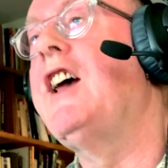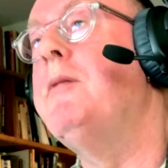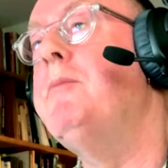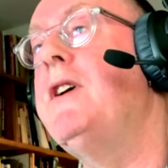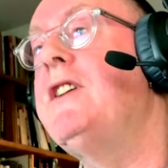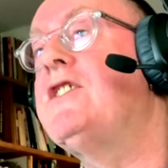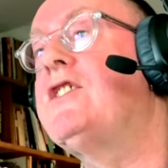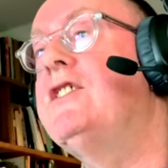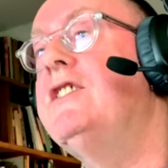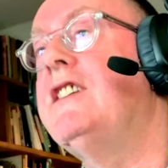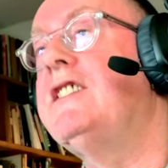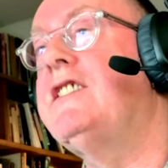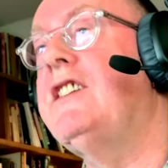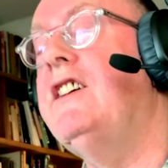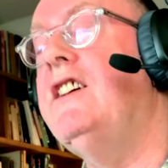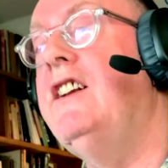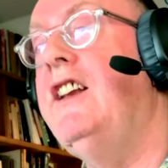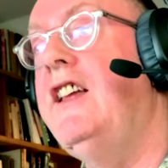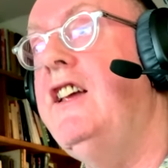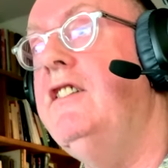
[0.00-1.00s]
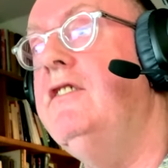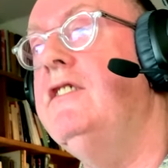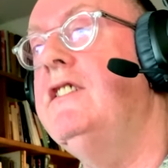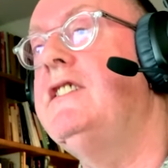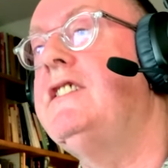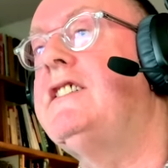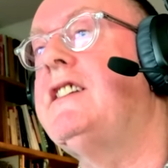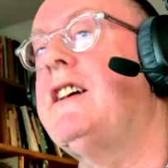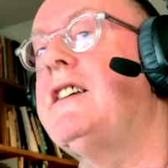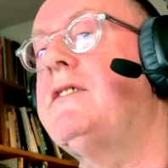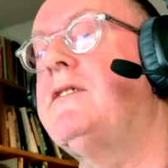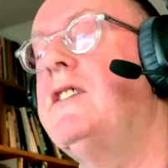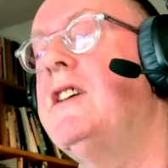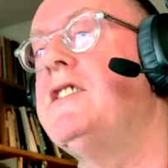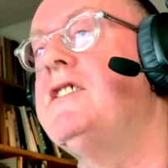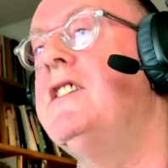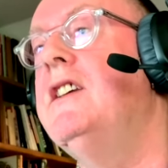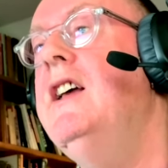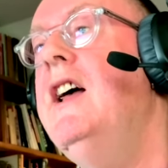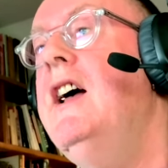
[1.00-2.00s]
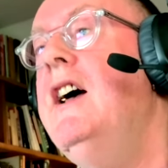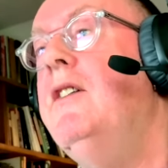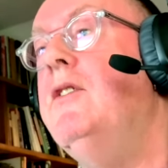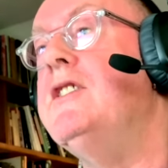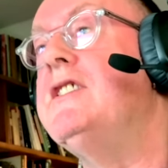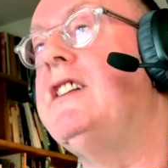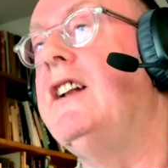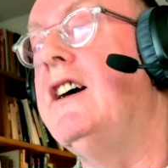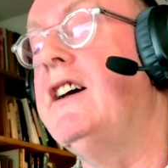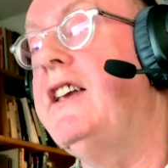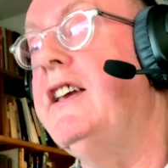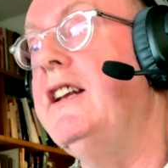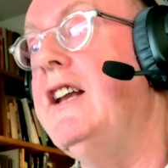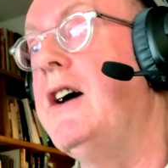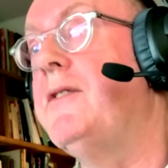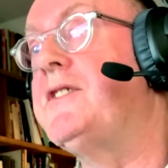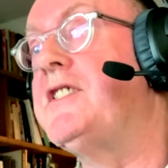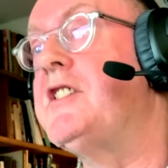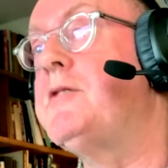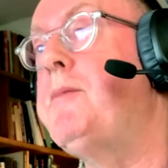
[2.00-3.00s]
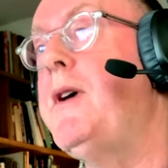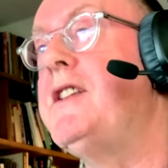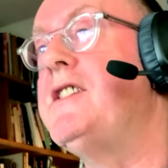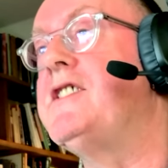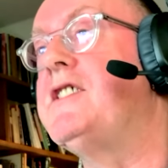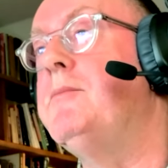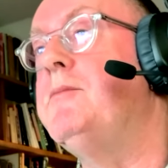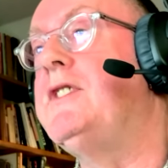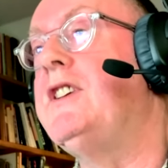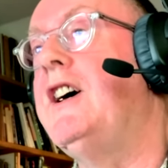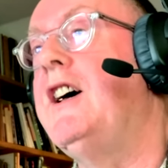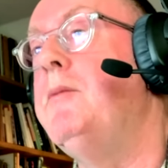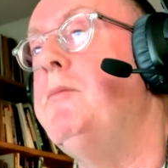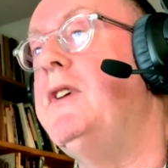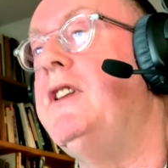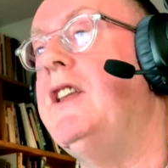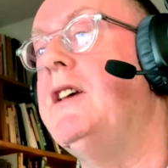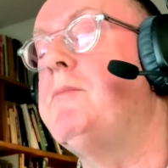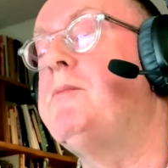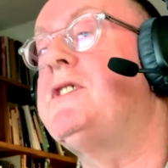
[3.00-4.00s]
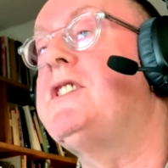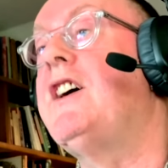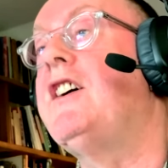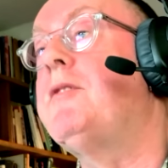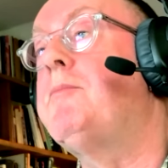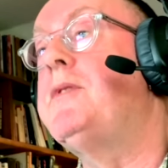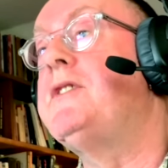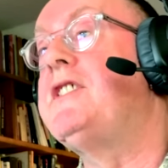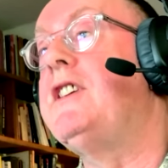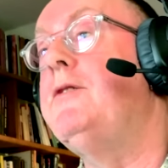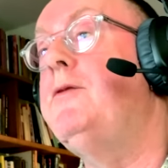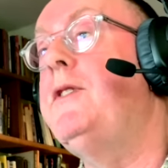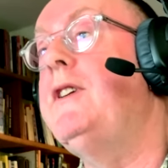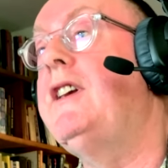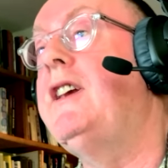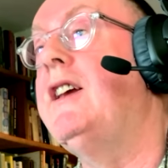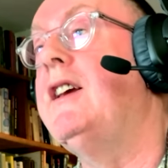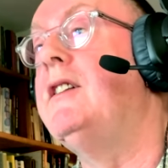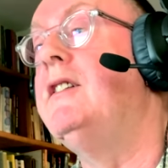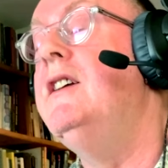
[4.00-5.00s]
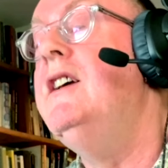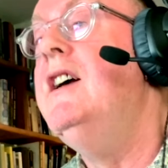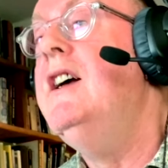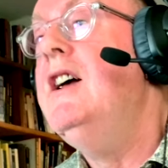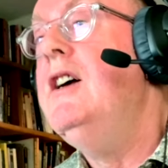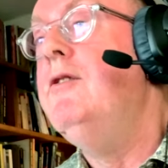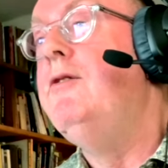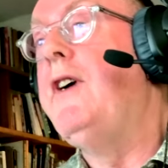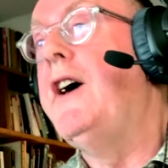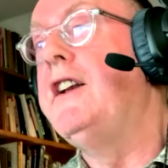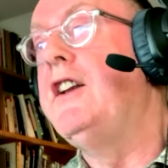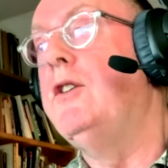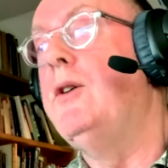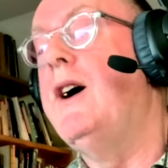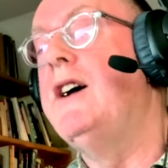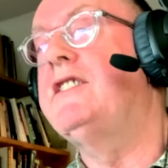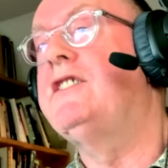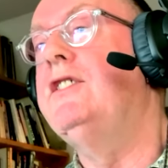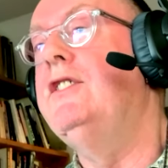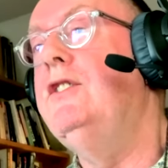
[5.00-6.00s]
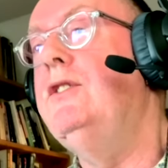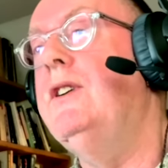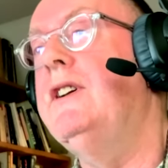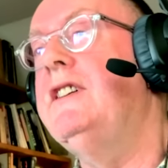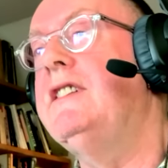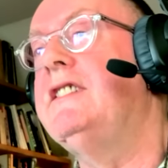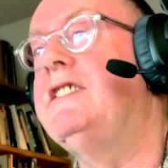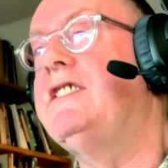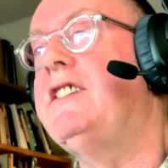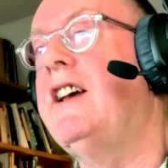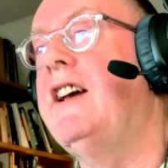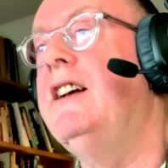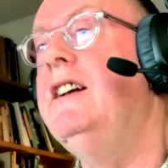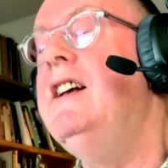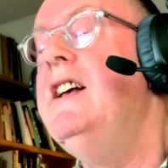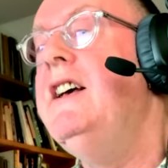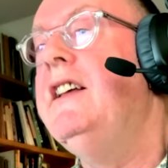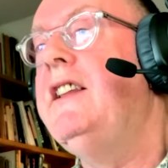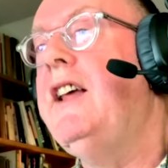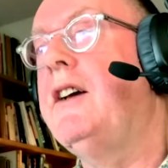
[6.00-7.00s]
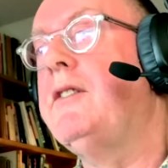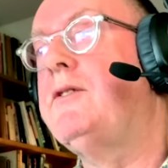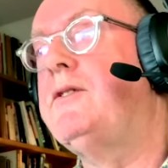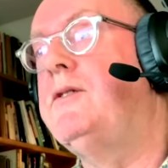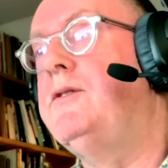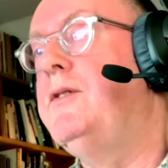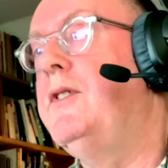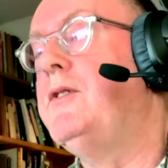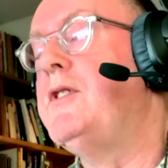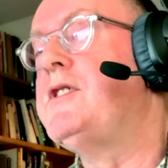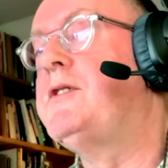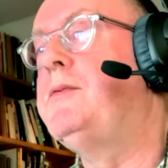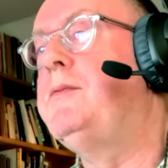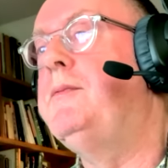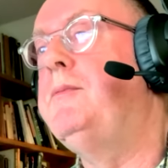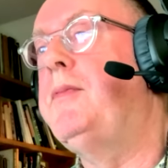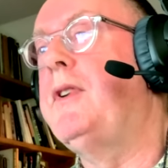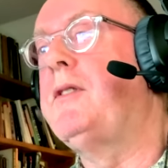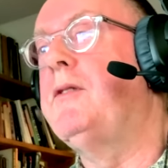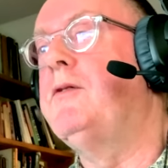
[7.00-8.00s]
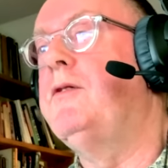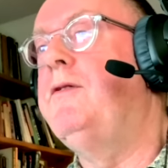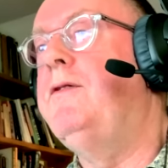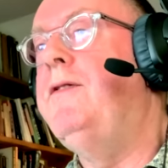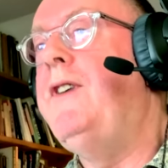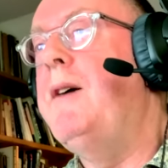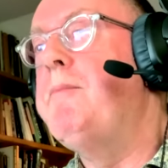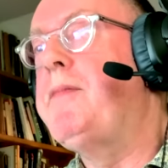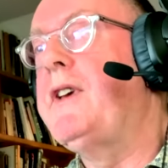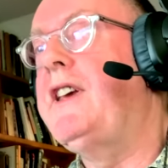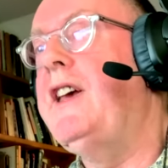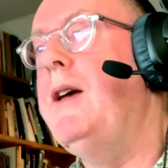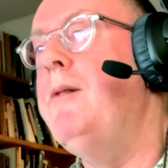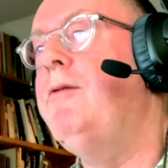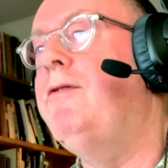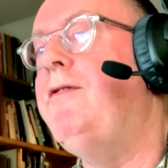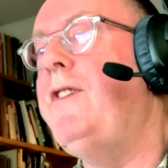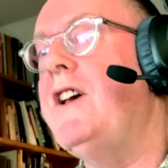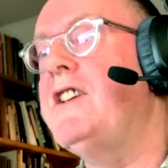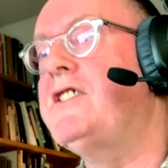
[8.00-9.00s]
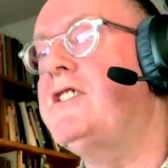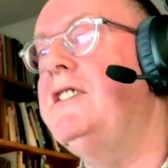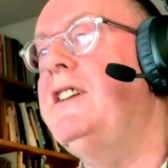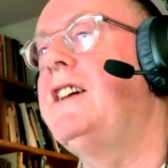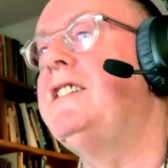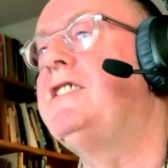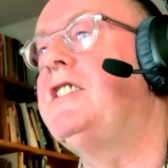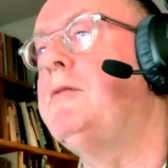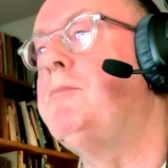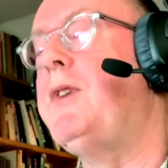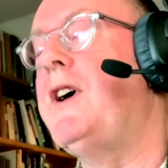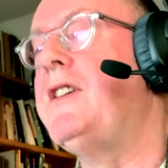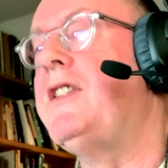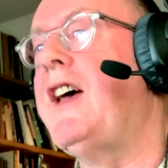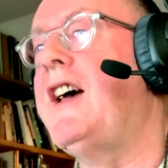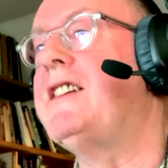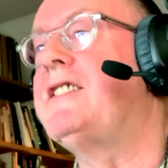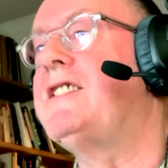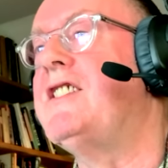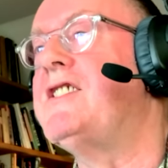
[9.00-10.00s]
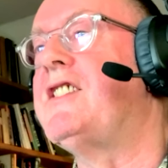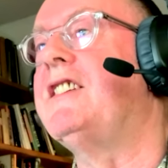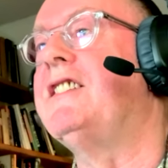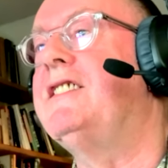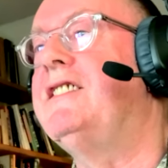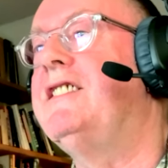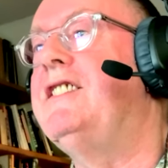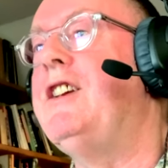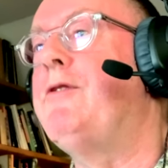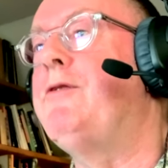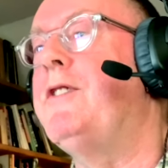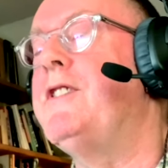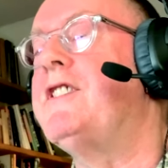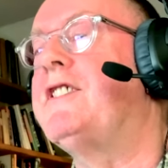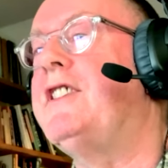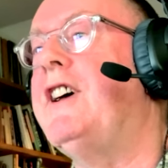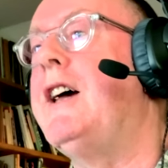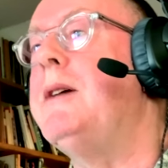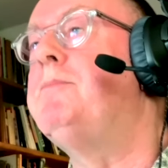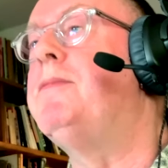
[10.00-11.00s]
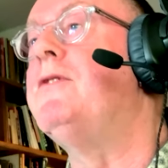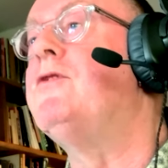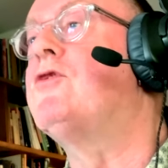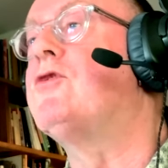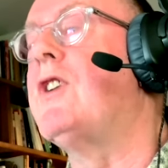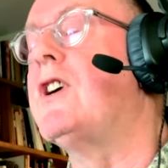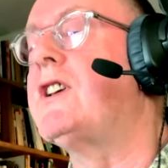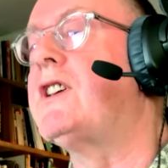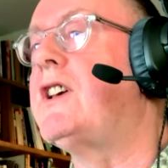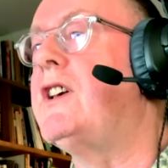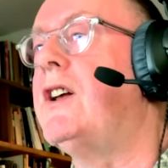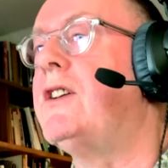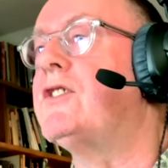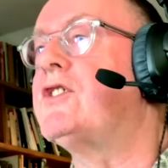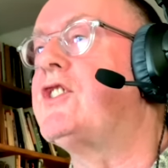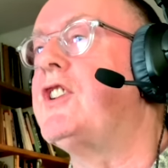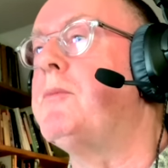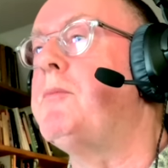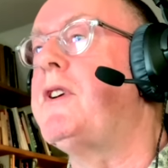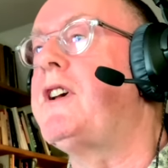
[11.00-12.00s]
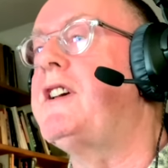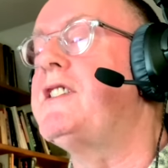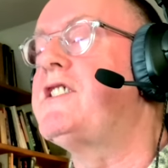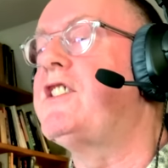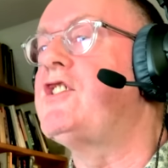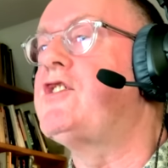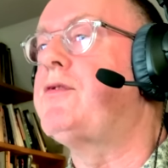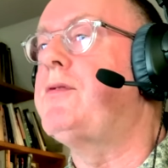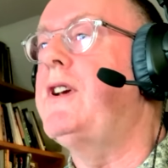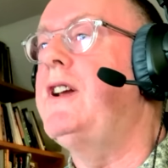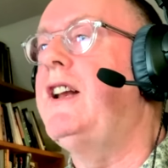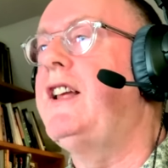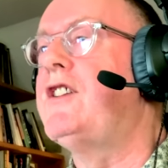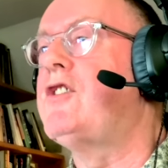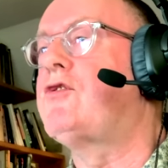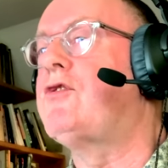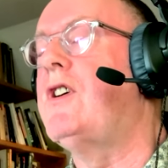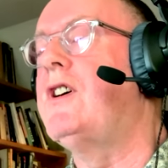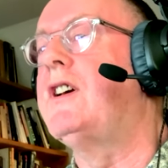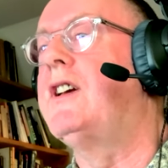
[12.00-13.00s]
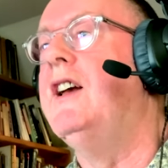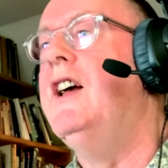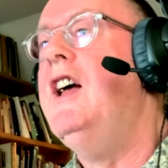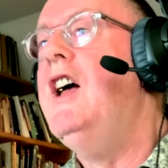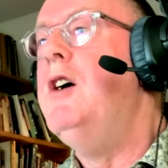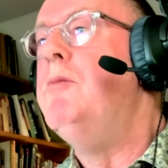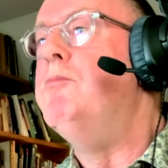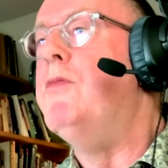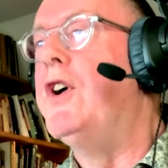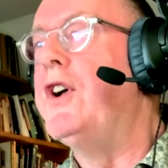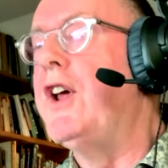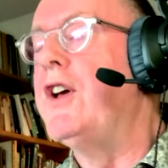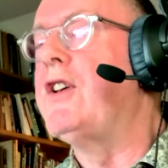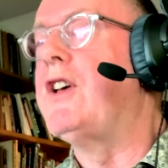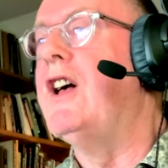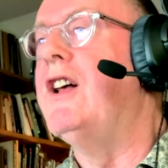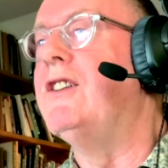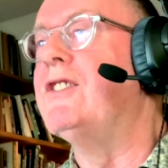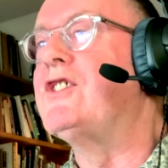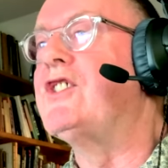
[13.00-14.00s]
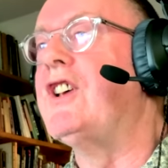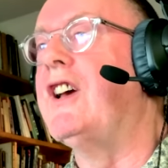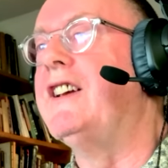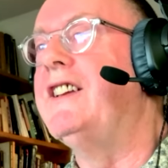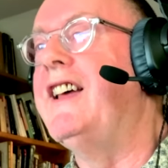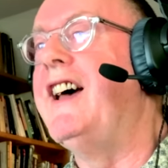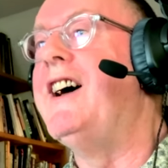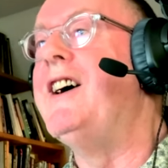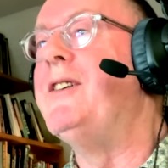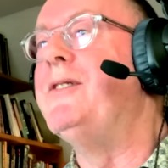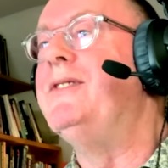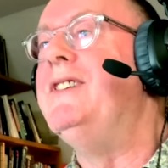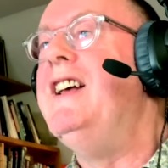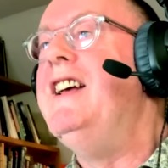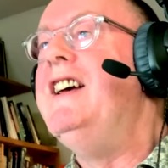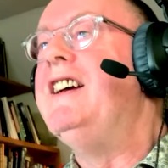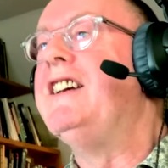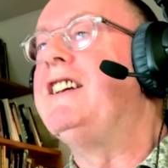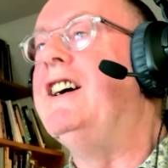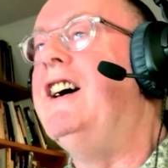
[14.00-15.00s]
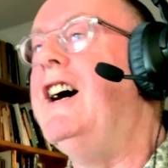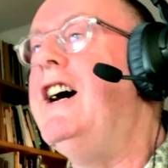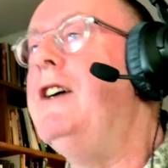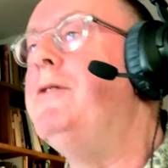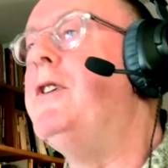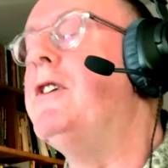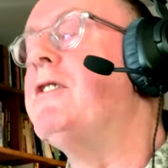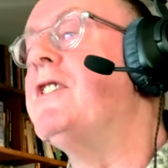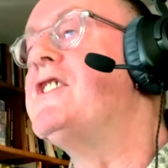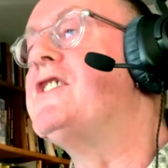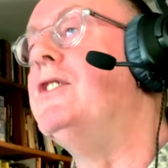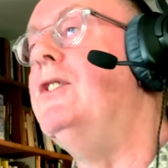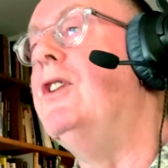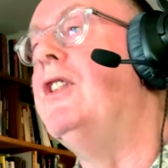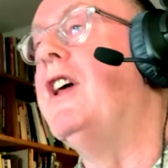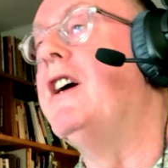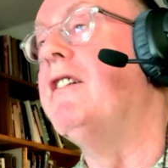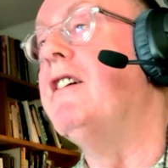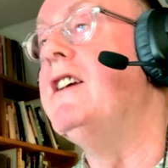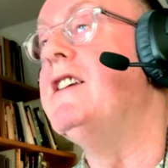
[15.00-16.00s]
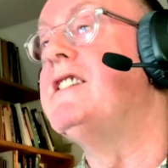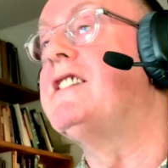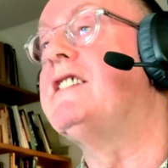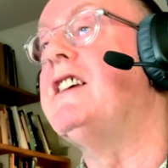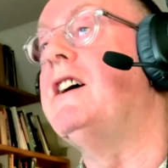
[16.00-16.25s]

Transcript: I mentioned it earlier, and I was lucky enough to spend some time in the South Pacific in Vanuatu, and I became fascinated by that as a different type of drug culture, because it's really a drug monoculture. Kava is all there is.